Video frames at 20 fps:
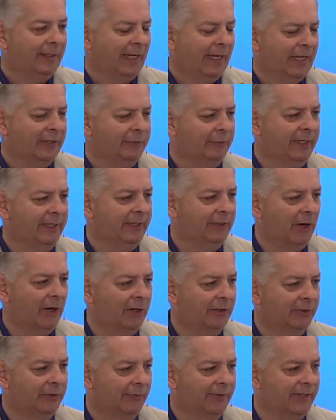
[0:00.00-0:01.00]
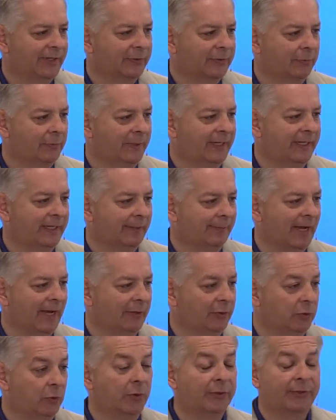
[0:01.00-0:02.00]
I was reading an article this week
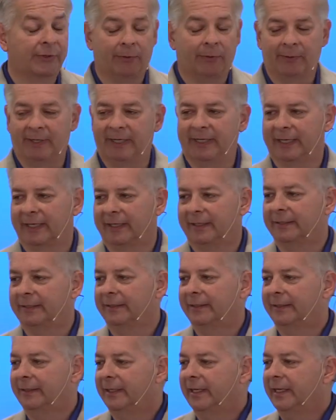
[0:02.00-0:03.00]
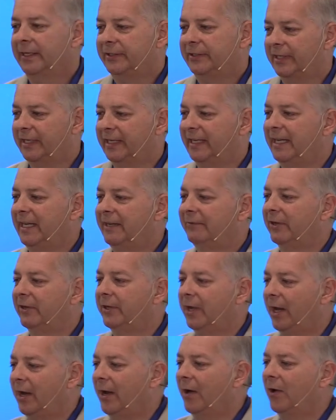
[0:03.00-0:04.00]
about North Korea. To
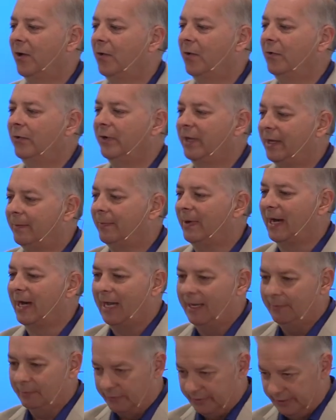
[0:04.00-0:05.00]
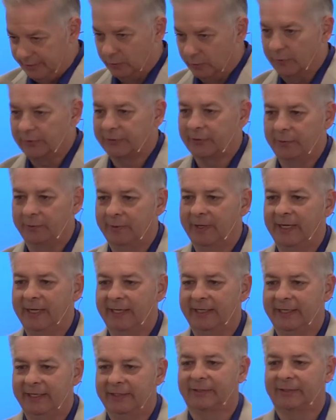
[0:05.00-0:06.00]
even own a Bible in North
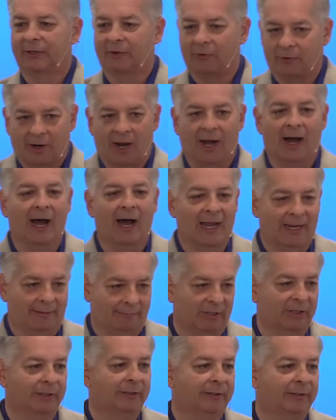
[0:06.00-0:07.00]
Korea is a crime.